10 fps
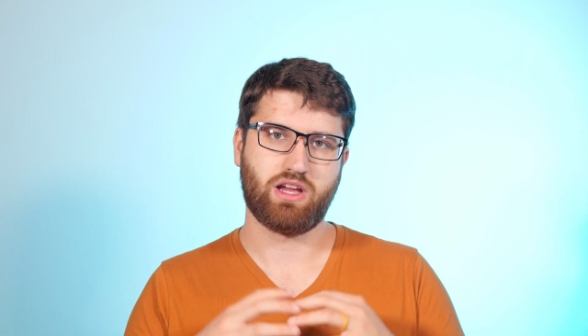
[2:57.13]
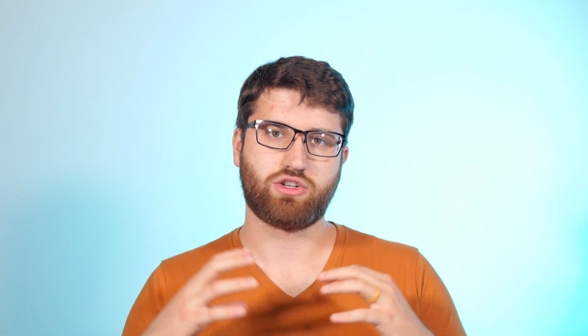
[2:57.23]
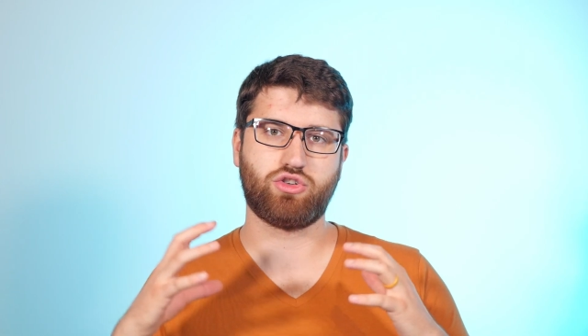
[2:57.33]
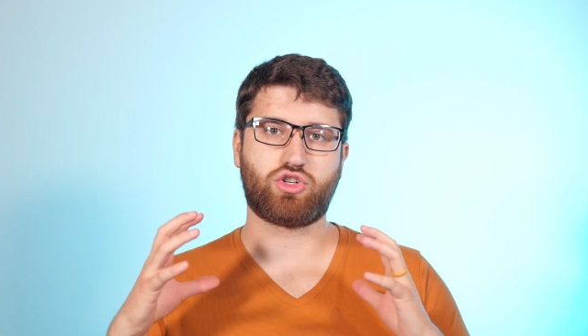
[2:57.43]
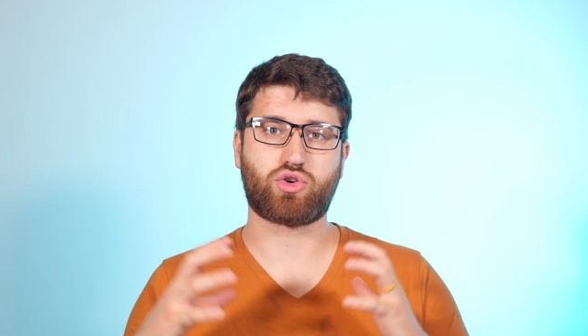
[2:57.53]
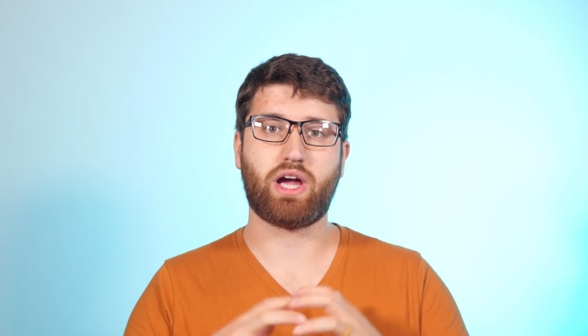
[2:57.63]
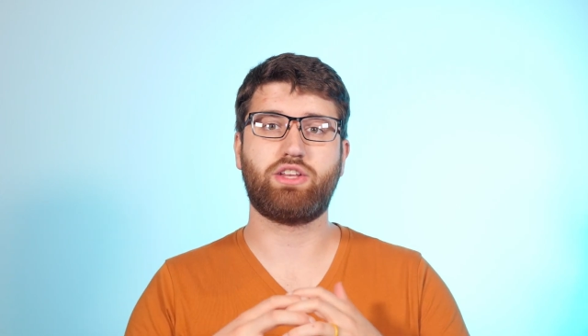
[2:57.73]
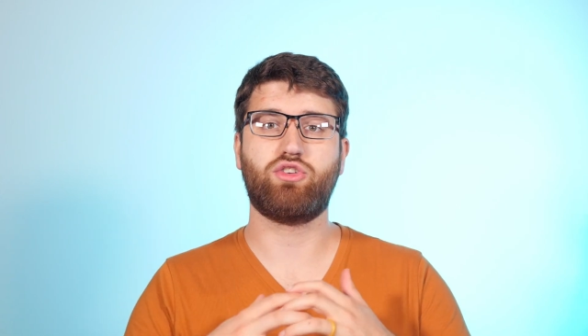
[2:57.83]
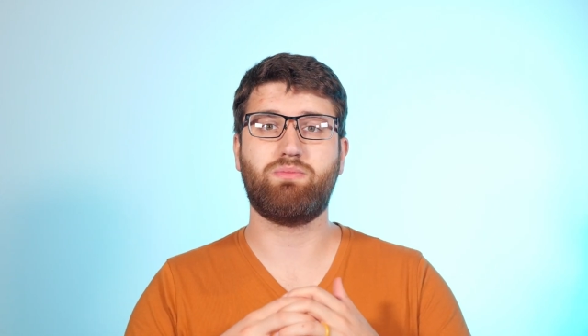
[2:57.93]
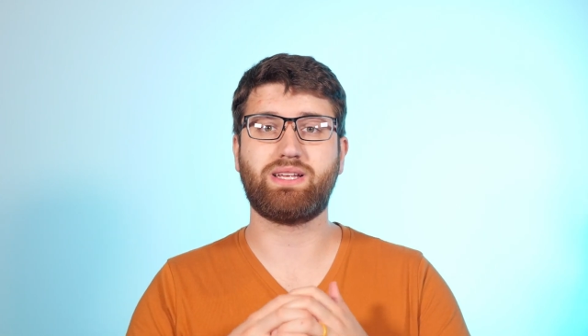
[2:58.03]
should try to
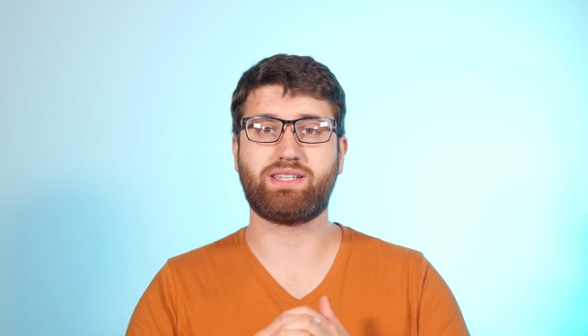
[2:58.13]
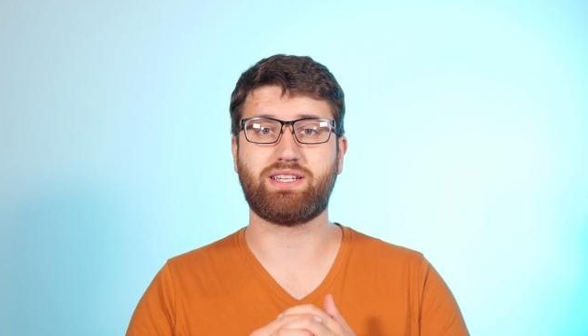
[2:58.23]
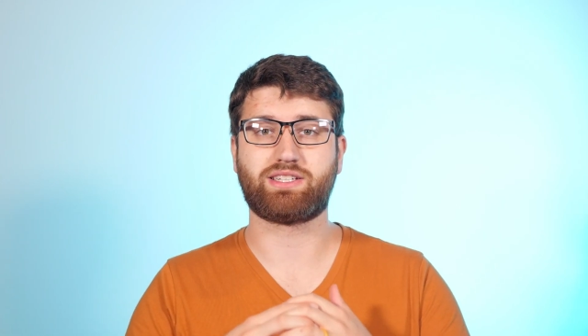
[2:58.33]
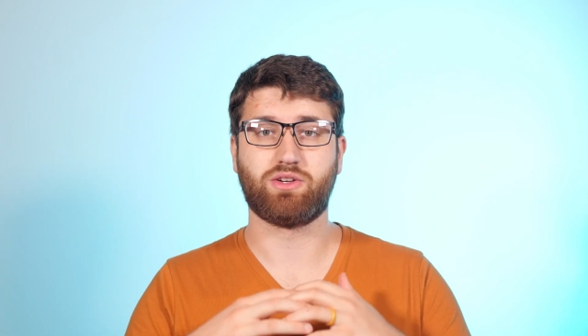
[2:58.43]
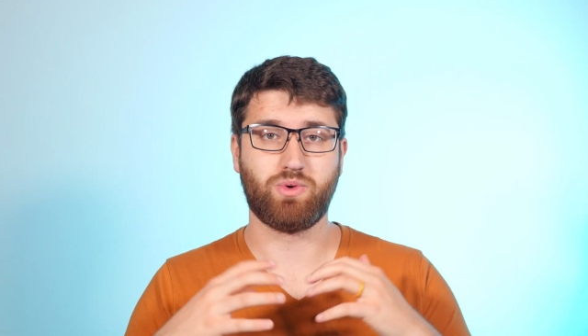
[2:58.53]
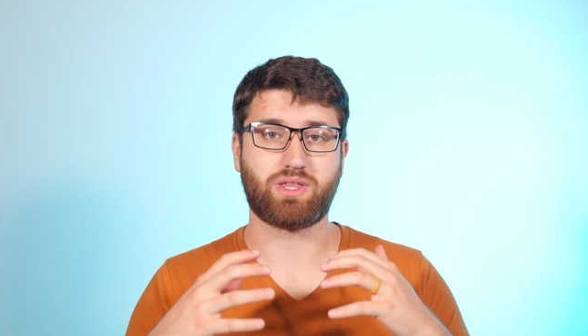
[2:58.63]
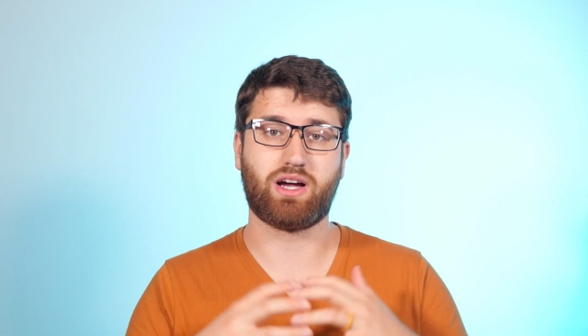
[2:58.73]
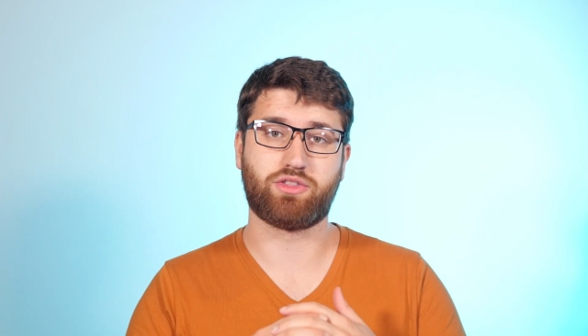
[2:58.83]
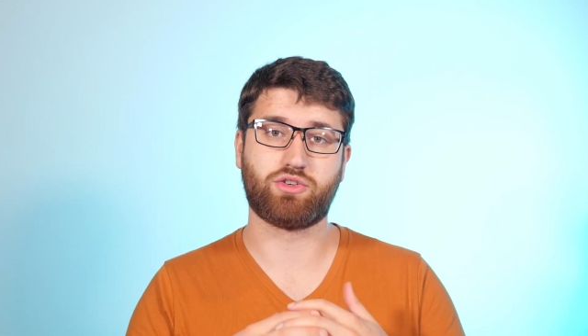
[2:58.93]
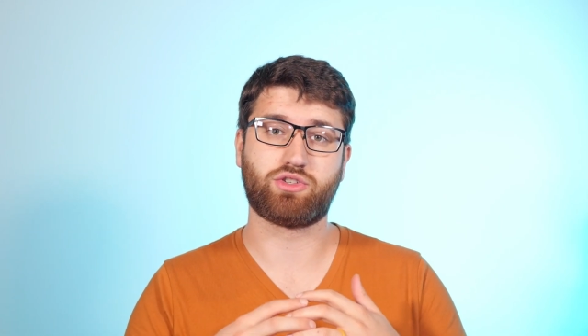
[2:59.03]
do business with
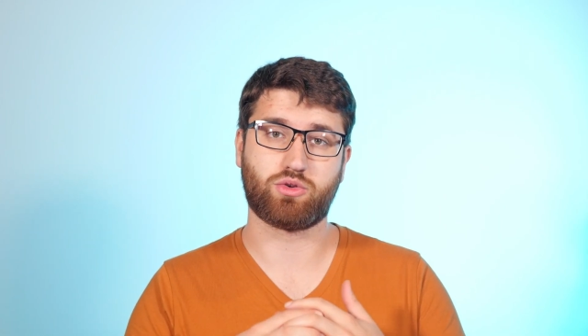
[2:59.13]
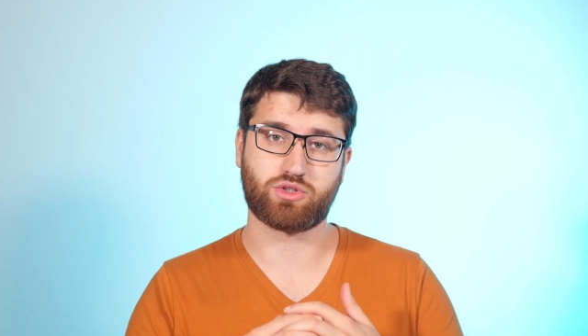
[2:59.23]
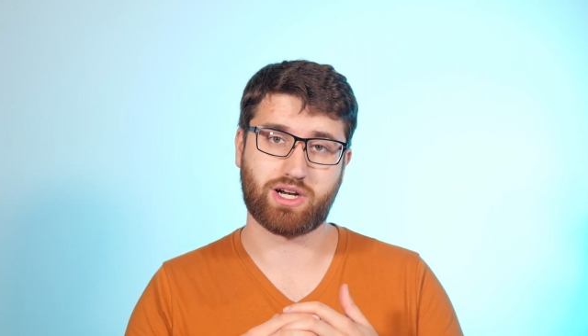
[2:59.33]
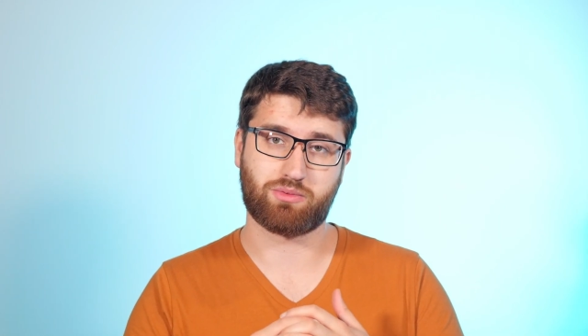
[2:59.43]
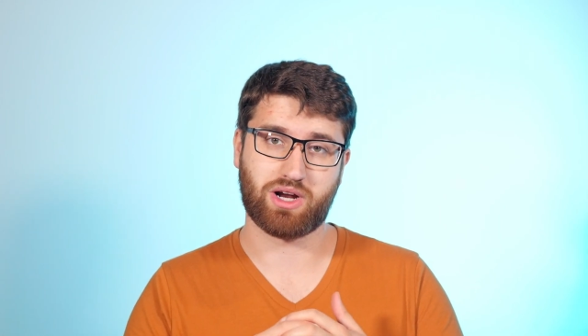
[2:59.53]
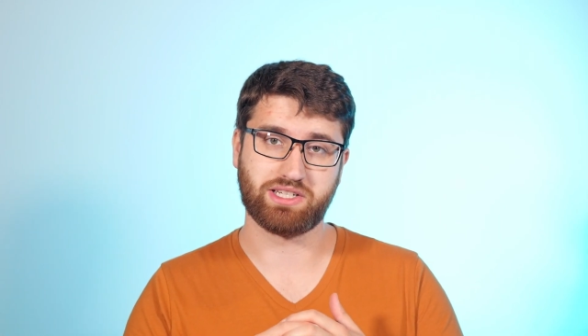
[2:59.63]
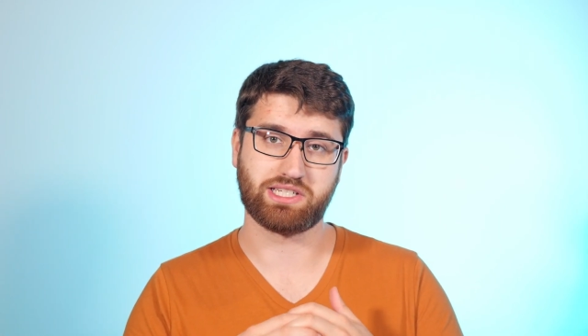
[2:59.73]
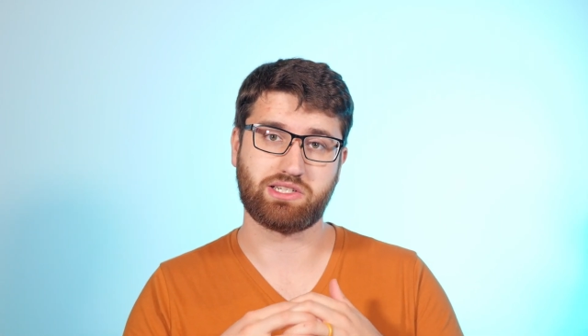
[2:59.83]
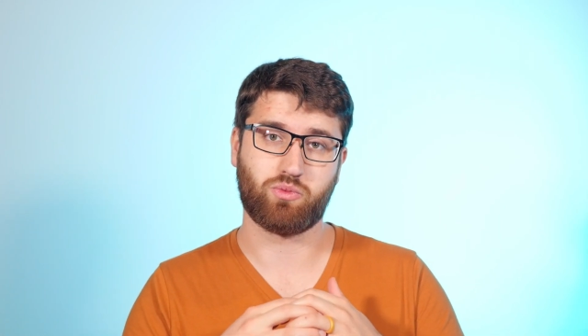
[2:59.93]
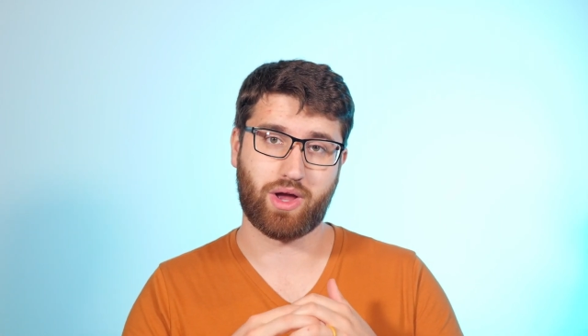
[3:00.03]
other social
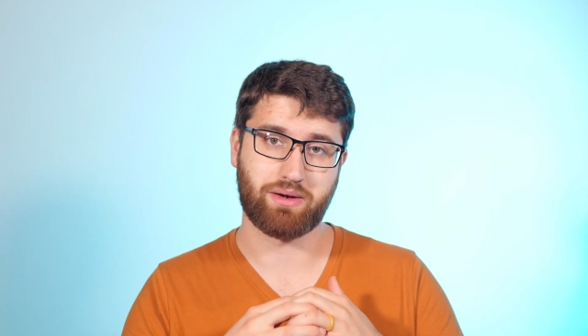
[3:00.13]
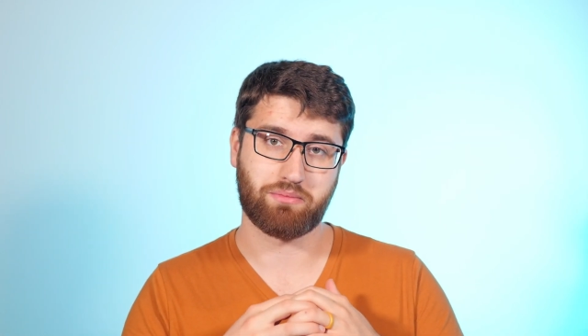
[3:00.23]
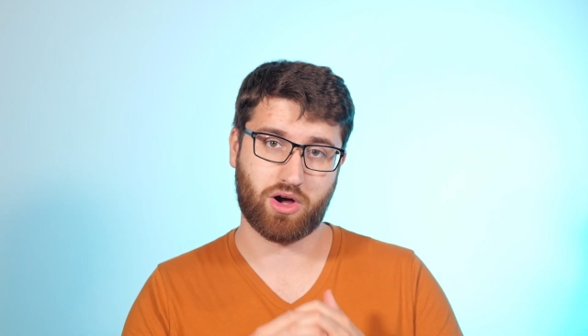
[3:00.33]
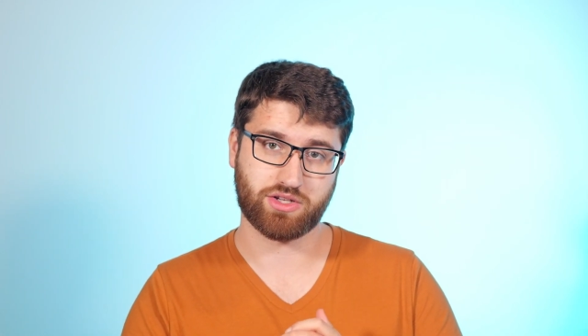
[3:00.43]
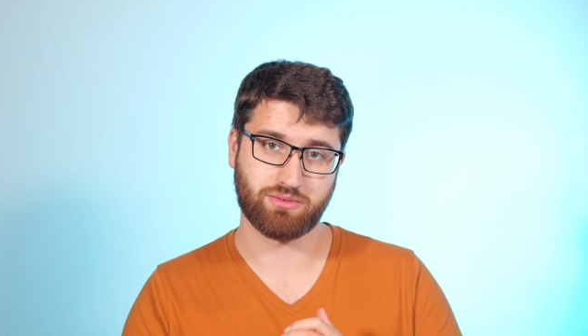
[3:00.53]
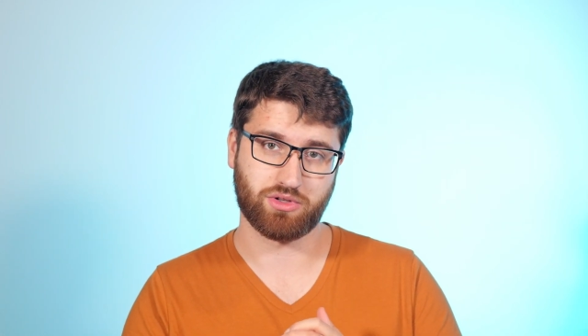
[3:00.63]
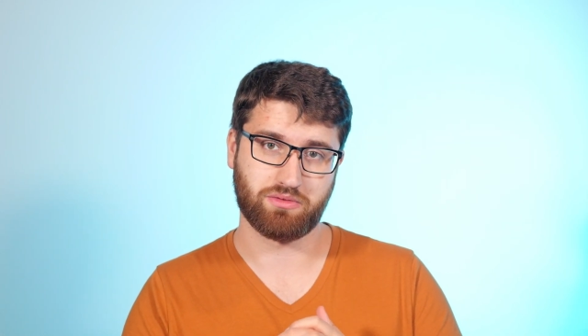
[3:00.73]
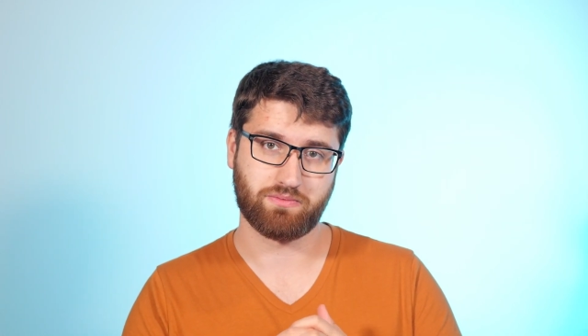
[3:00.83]
enterprises when possible.